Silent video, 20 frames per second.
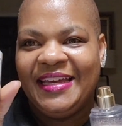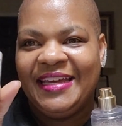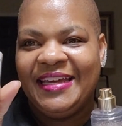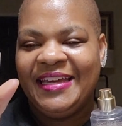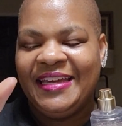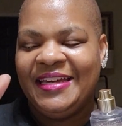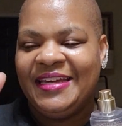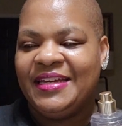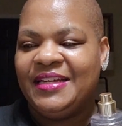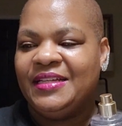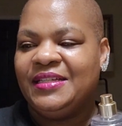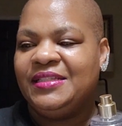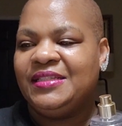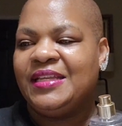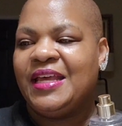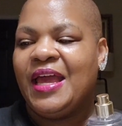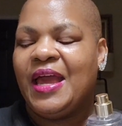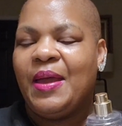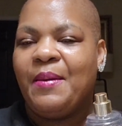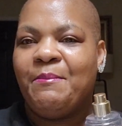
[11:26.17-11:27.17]

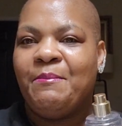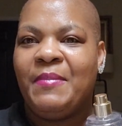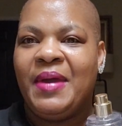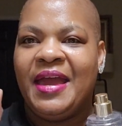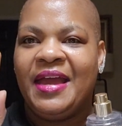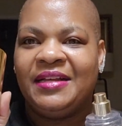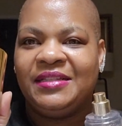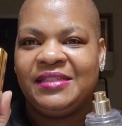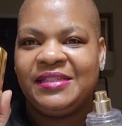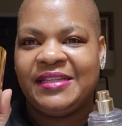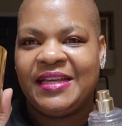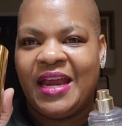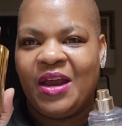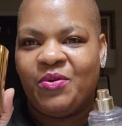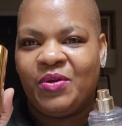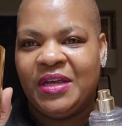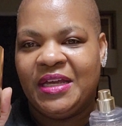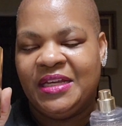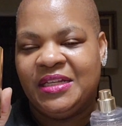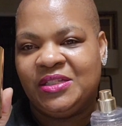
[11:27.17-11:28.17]
is
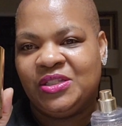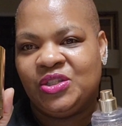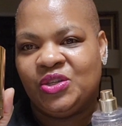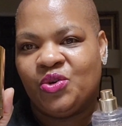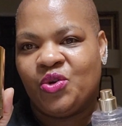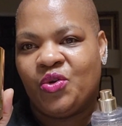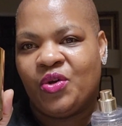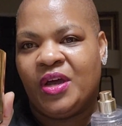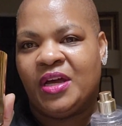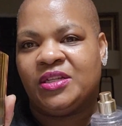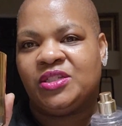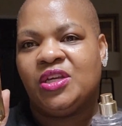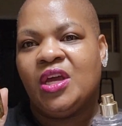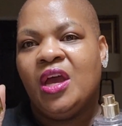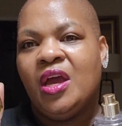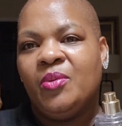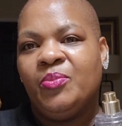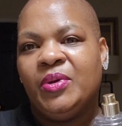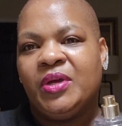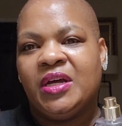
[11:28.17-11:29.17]
Mancera Insta Crush,
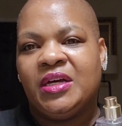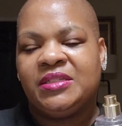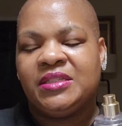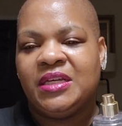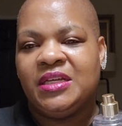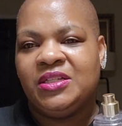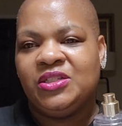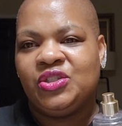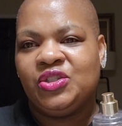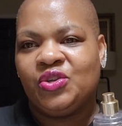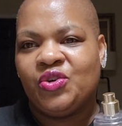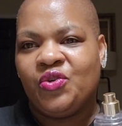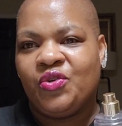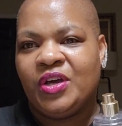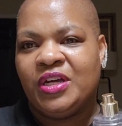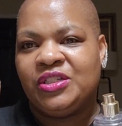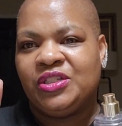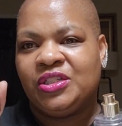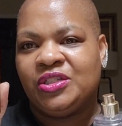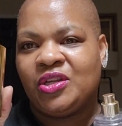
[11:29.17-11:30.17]
because Insta
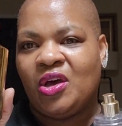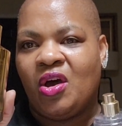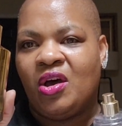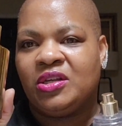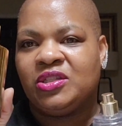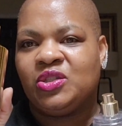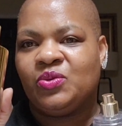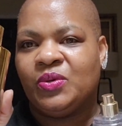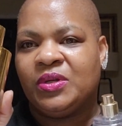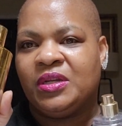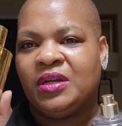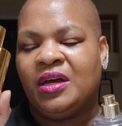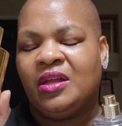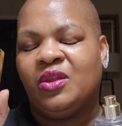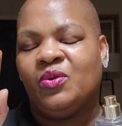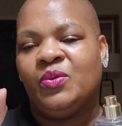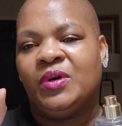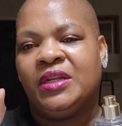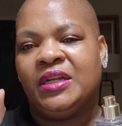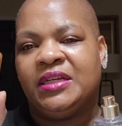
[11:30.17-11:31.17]
Crush is also
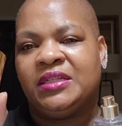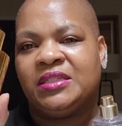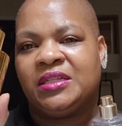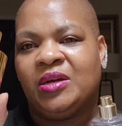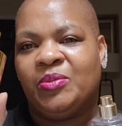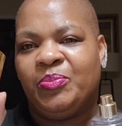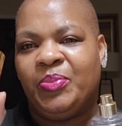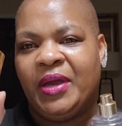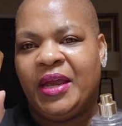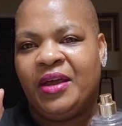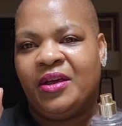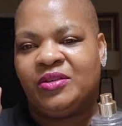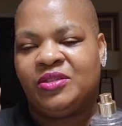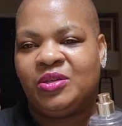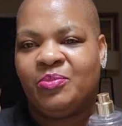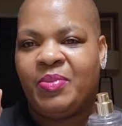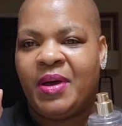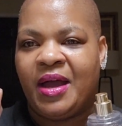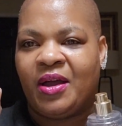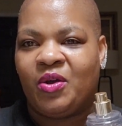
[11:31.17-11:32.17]
another one that's compared
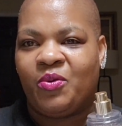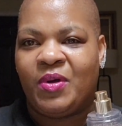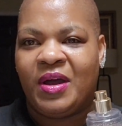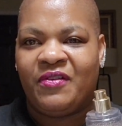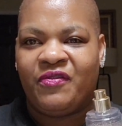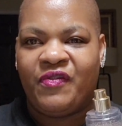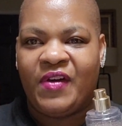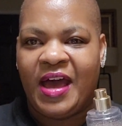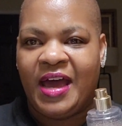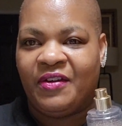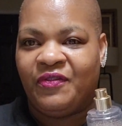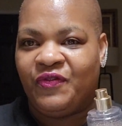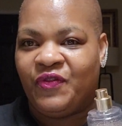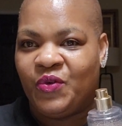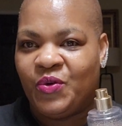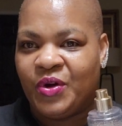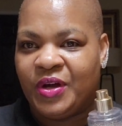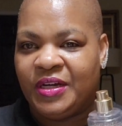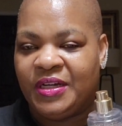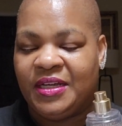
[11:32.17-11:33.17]
to Baccarat
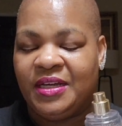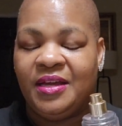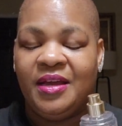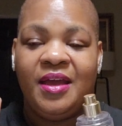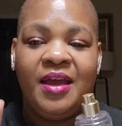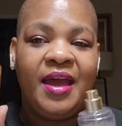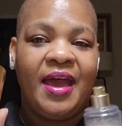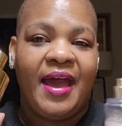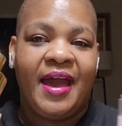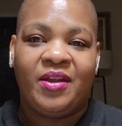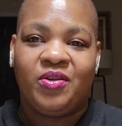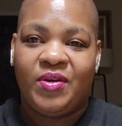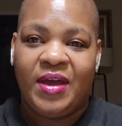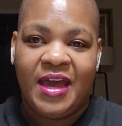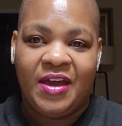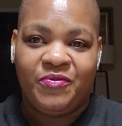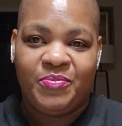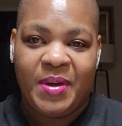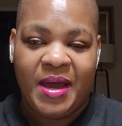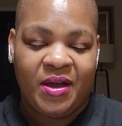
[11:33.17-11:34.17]
540. I don't
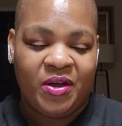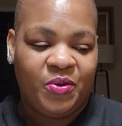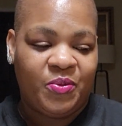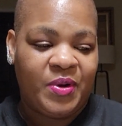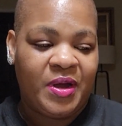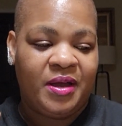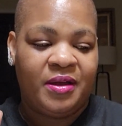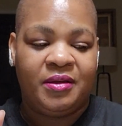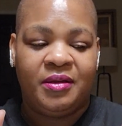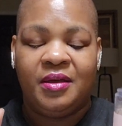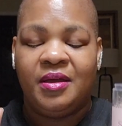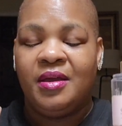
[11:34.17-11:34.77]
have Baccarat,